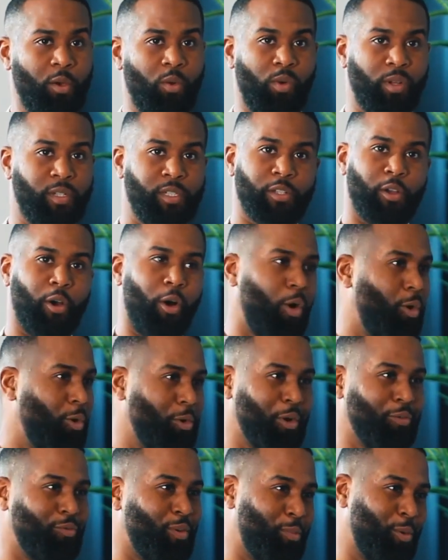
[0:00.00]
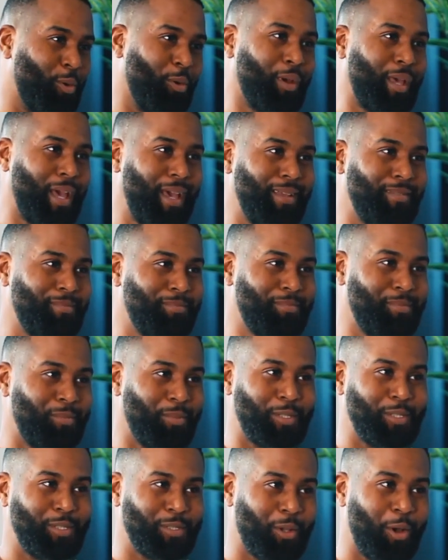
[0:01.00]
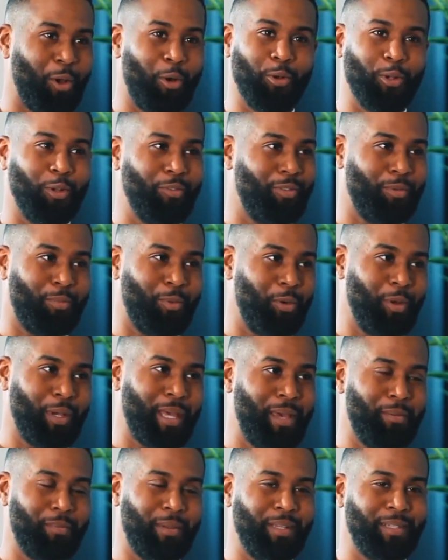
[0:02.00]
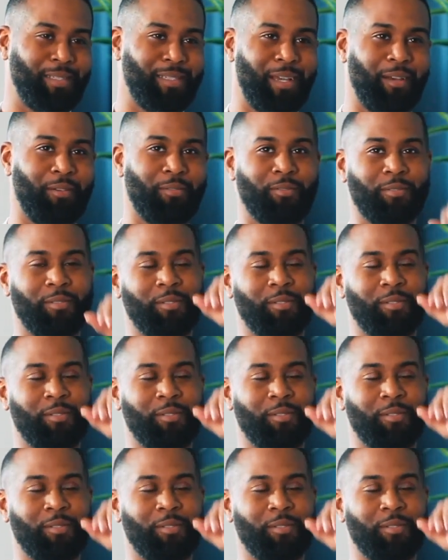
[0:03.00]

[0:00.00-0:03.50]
which is a whole nother ball game, which is a whole nother ball game in itself.